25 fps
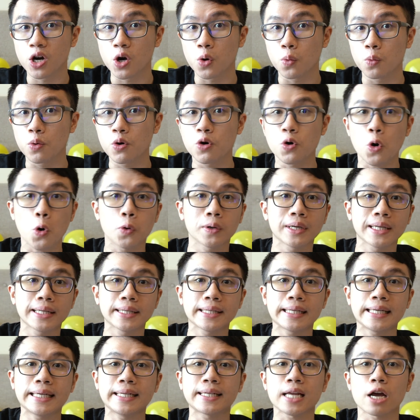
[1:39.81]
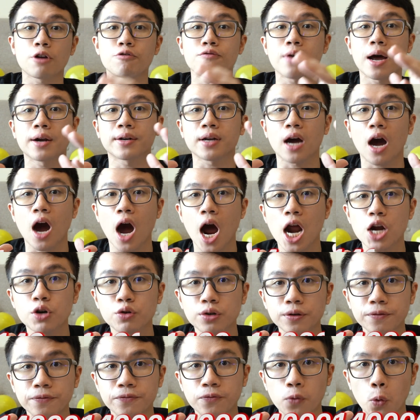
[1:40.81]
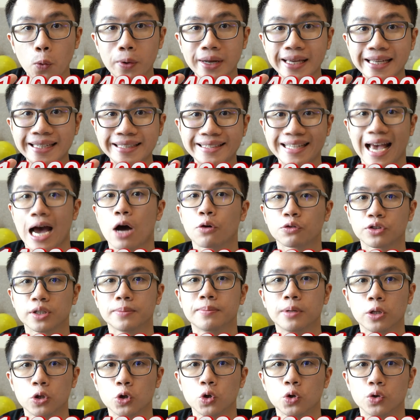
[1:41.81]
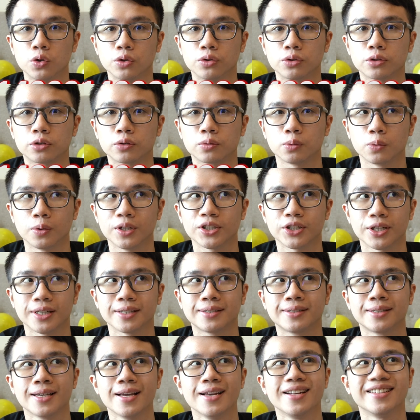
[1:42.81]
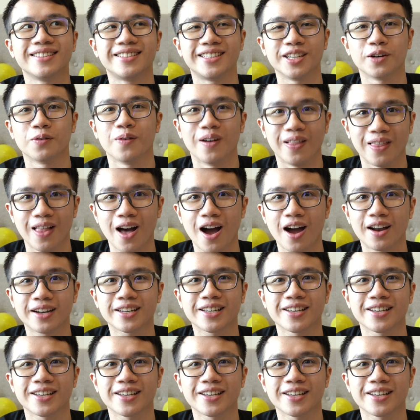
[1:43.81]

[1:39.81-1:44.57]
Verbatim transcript: we'll only need around 140,000 balloons, which is still a lot